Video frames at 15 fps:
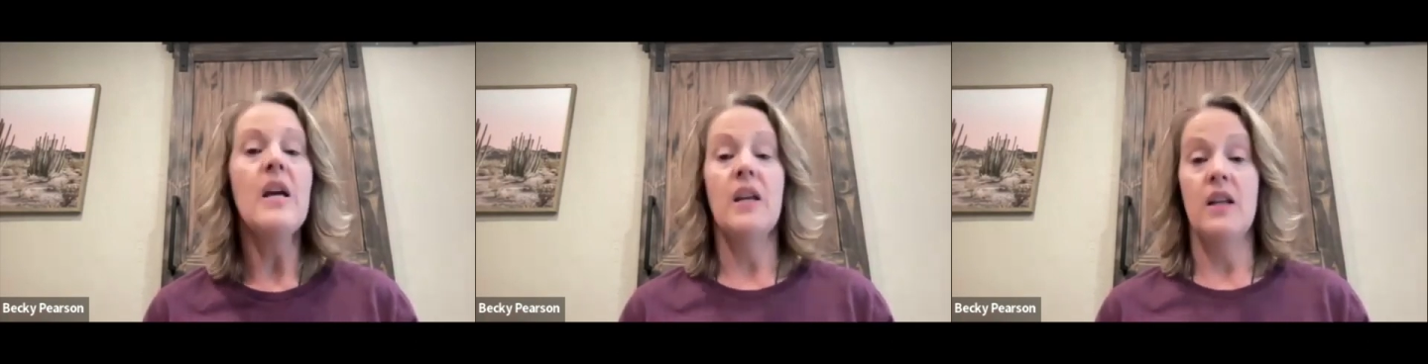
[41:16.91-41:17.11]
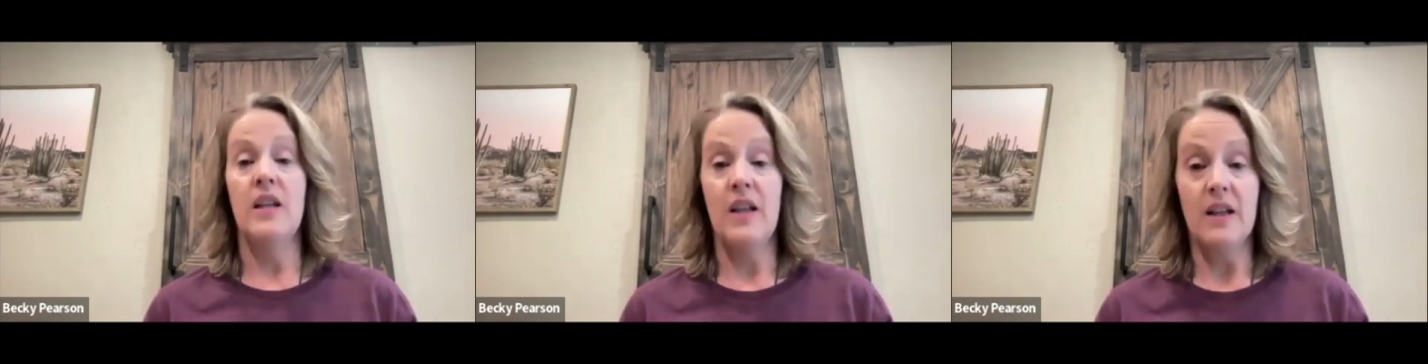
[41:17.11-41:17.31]

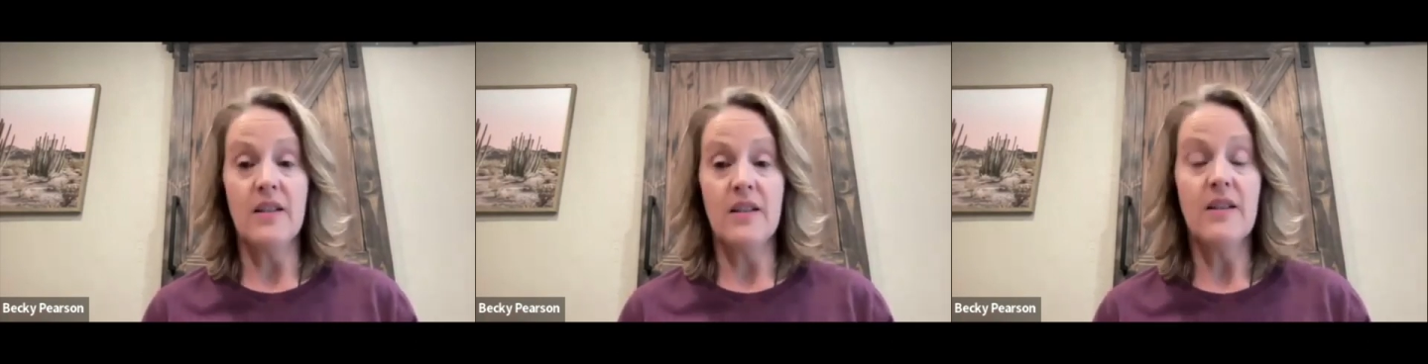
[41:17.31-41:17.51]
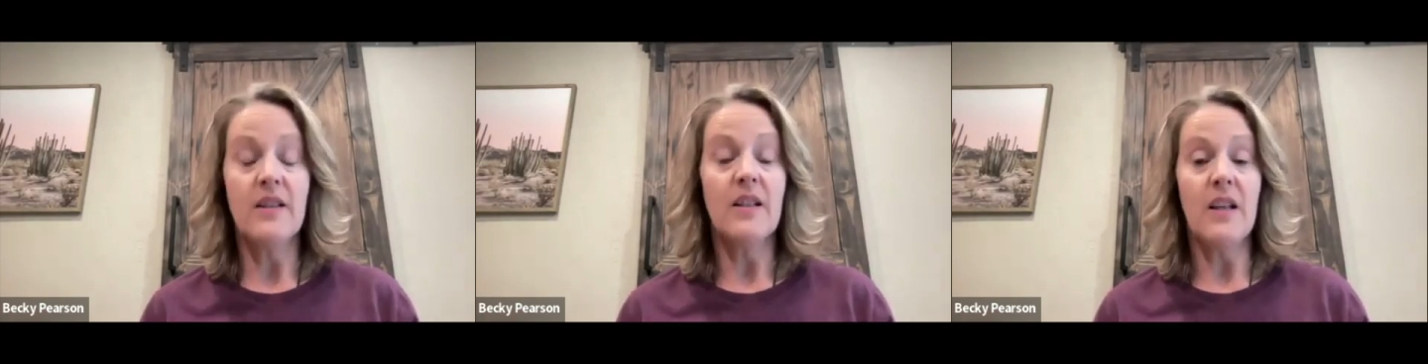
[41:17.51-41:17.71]

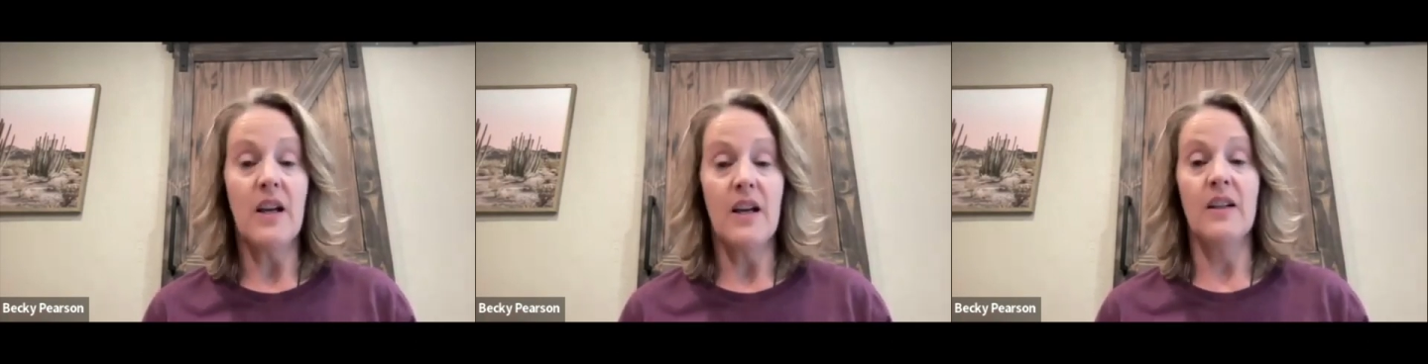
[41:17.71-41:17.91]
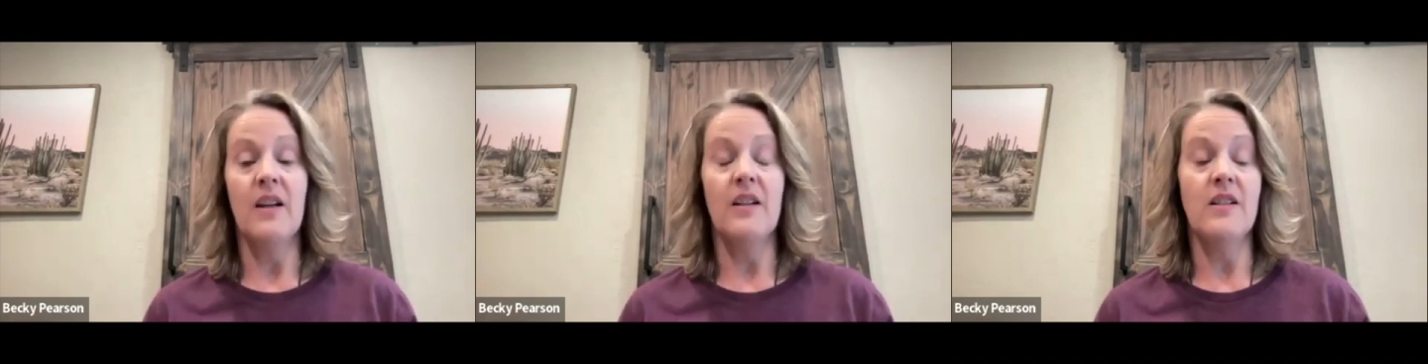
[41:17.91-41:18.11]
Yes, the
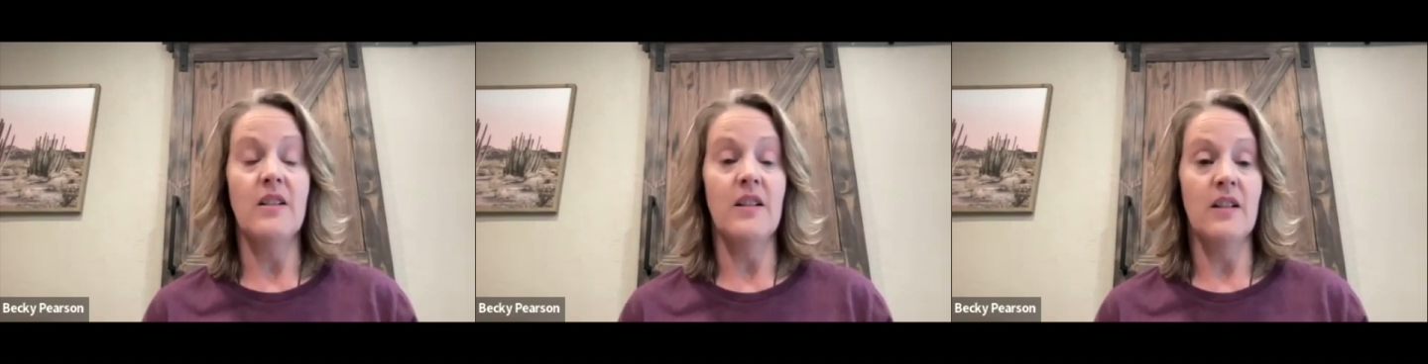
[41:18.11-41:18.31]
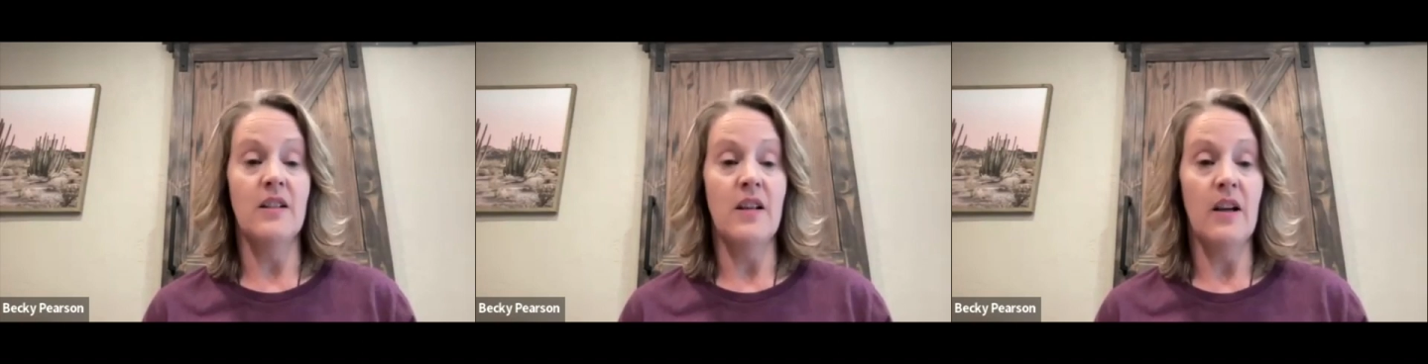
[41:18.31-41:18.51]

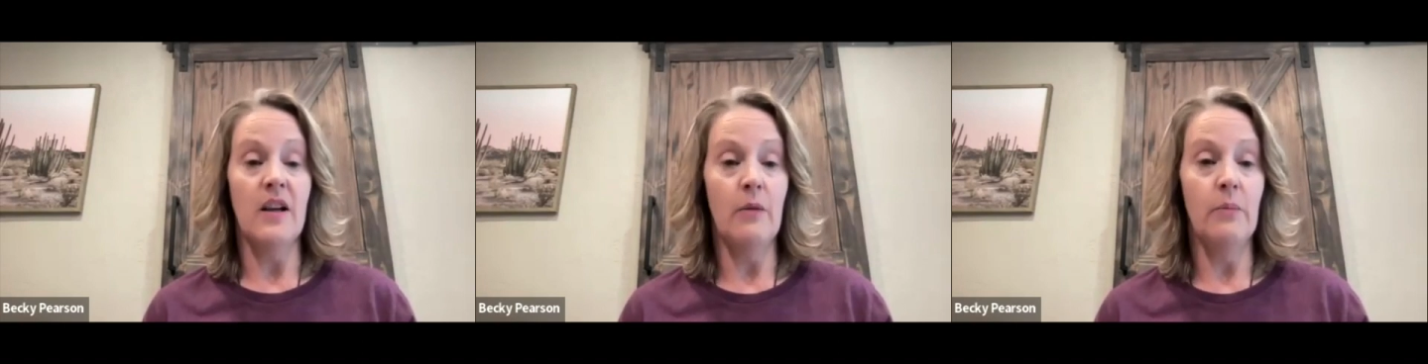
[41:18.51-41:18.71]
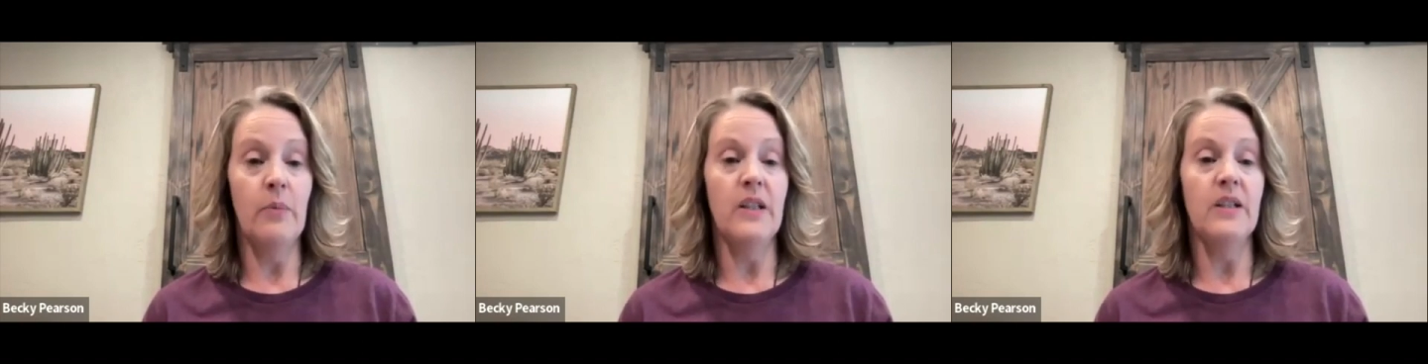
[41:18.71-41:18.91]
diagnostics
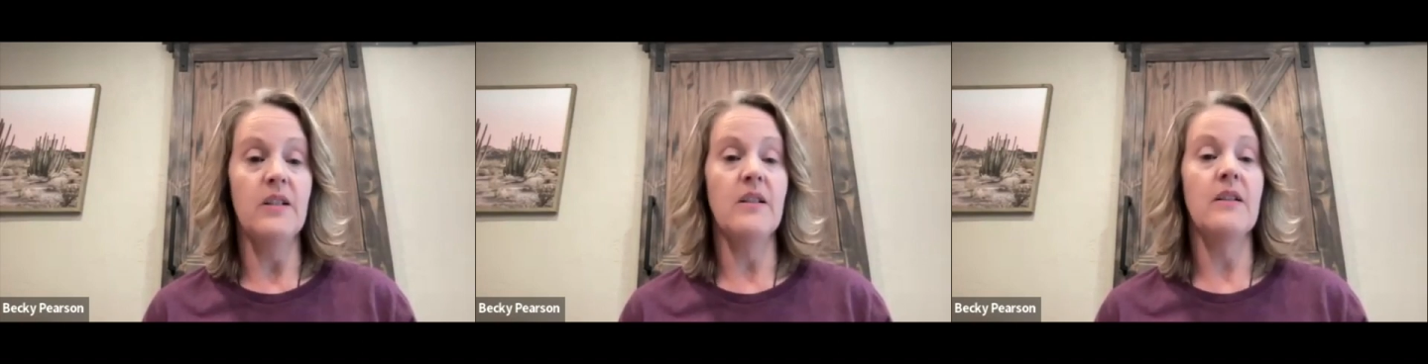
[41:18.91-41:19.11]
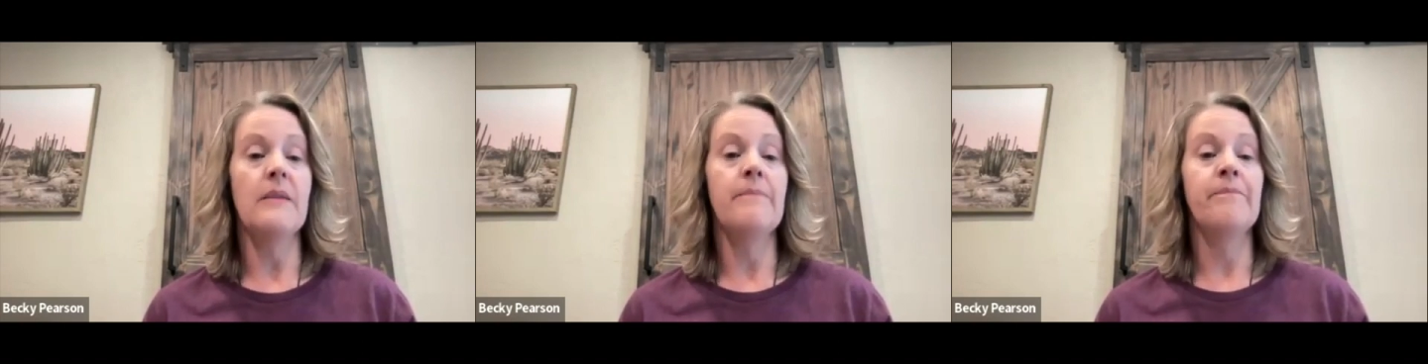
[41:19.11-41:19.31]
help
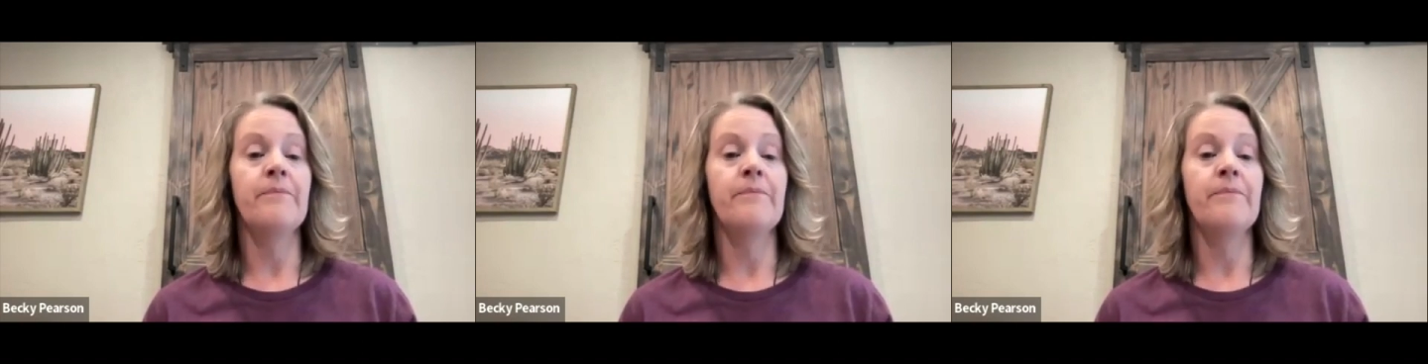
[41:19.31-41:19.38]
us